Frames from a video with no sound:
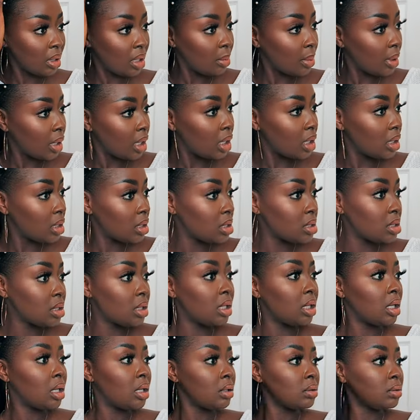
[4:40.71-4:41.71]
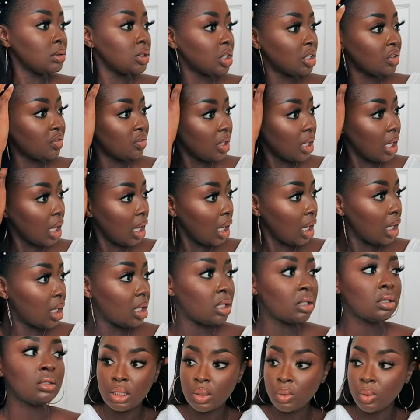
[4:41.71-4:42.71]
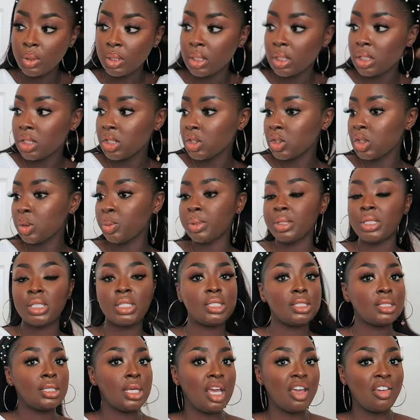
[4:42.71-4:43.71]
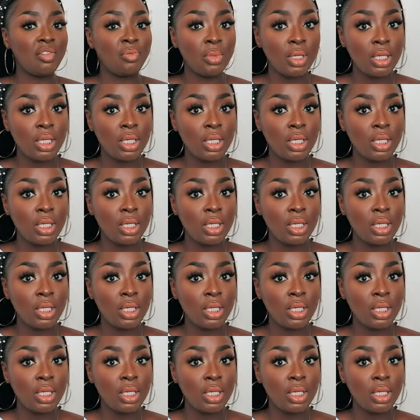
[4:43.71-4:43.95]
Popeyes, you know. Chick Fil A. You want to show up at the staff